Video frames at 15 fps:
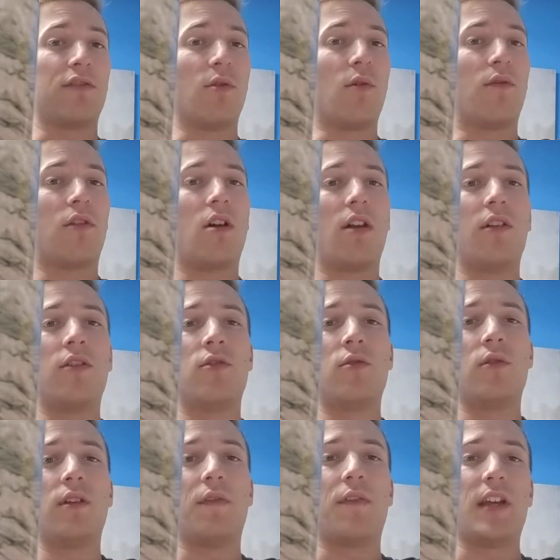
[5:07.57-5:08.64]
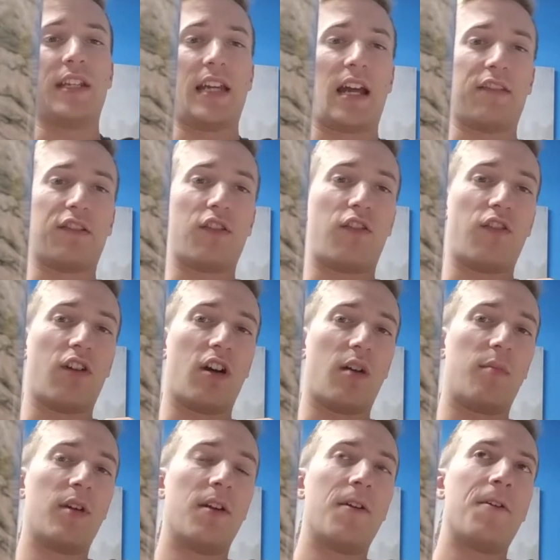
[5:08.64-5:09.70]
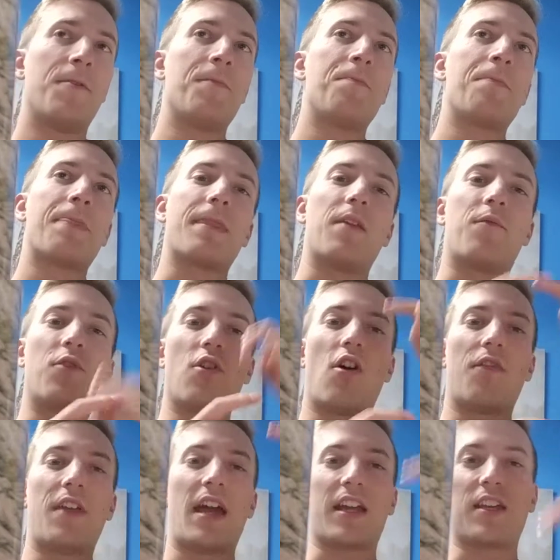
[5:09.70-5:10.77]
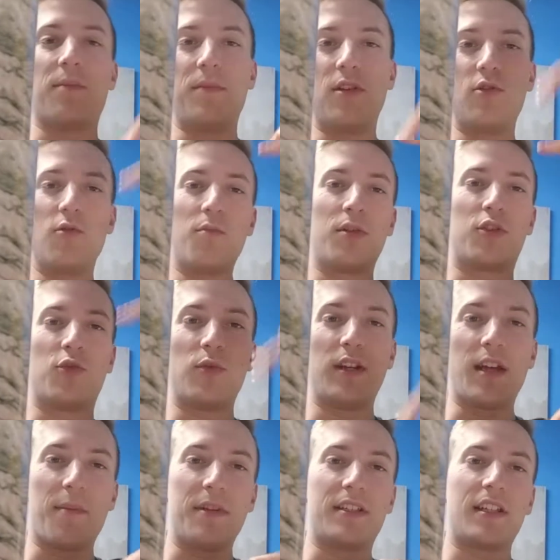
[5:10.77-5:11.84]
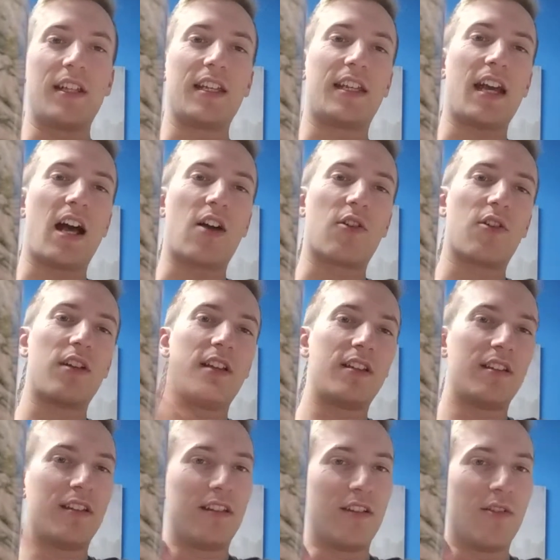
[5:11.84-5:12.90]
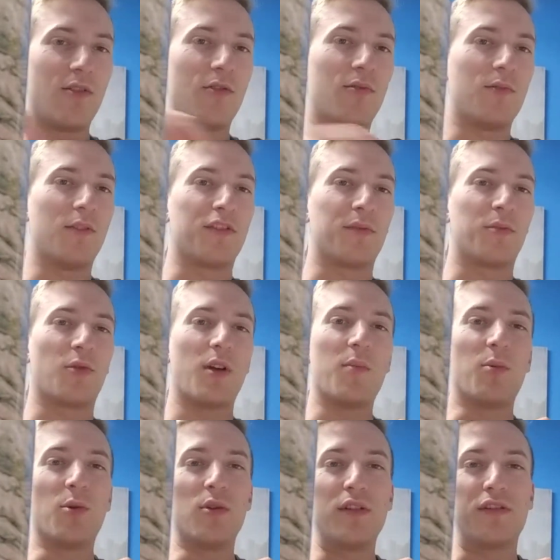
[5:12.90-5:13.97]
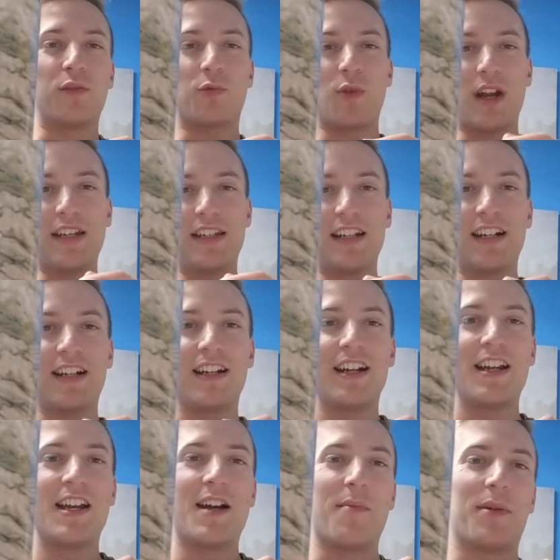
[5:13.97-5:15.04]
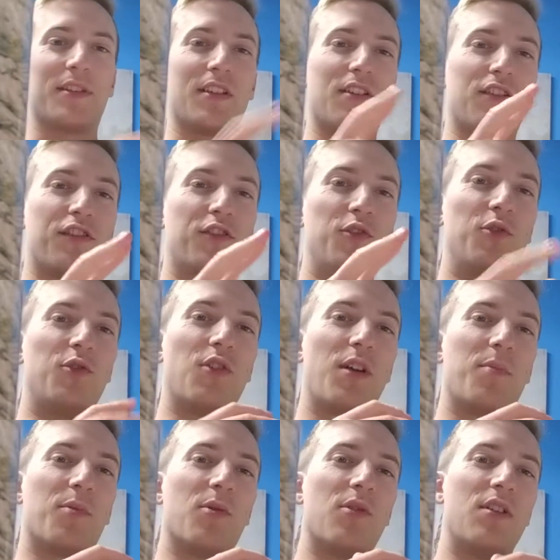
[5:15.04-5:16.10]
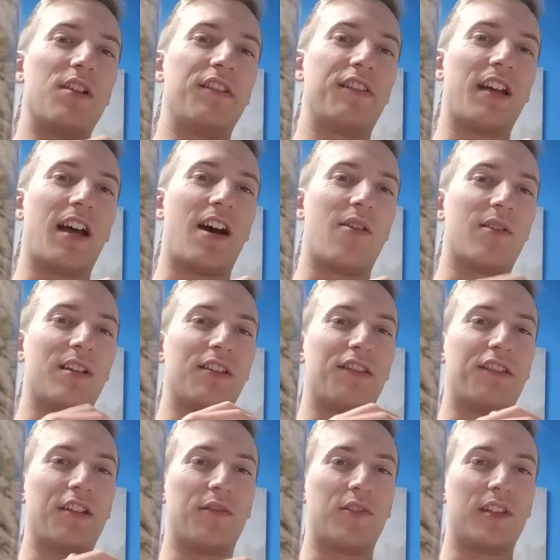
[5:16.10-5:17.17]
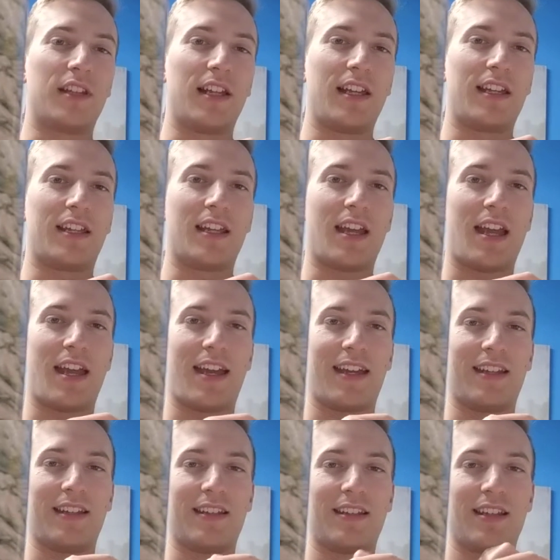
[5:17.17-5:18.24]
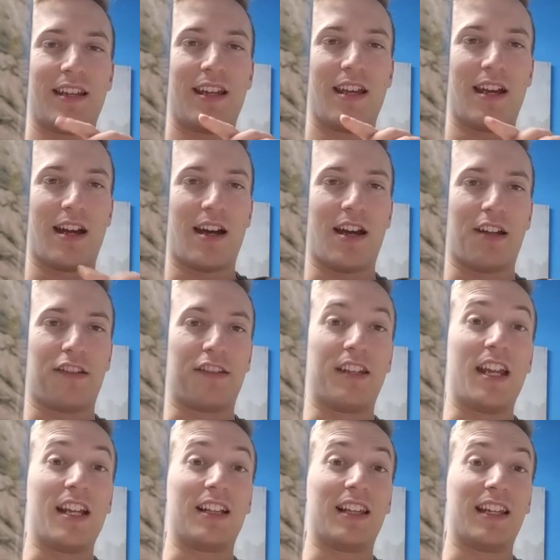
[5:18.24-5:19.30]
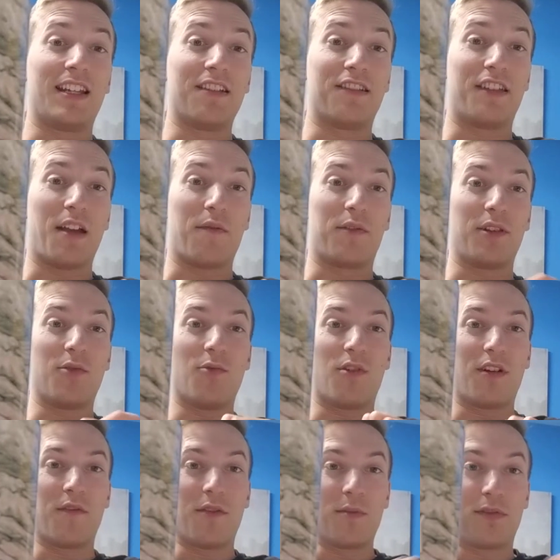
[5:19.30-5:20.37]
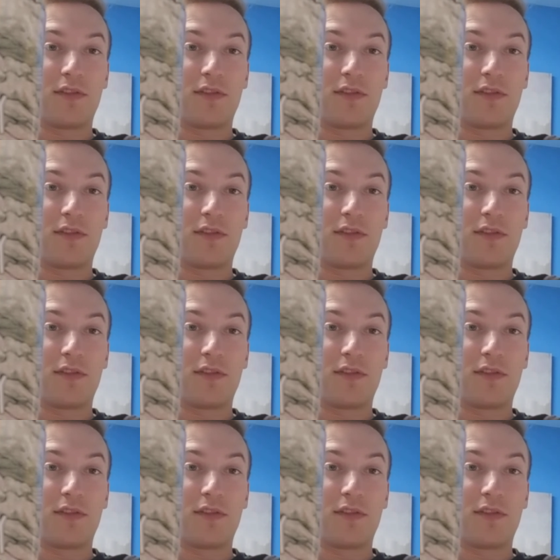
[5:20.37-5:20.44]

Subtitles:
So overall, they're doing a fantastic job. If you're on that commute between Edmonton and Calgary, there's some great breweries in Red Deer, but there's 2 great breweries out in Sylvan Lake, and Snake Lake is definitely one of them.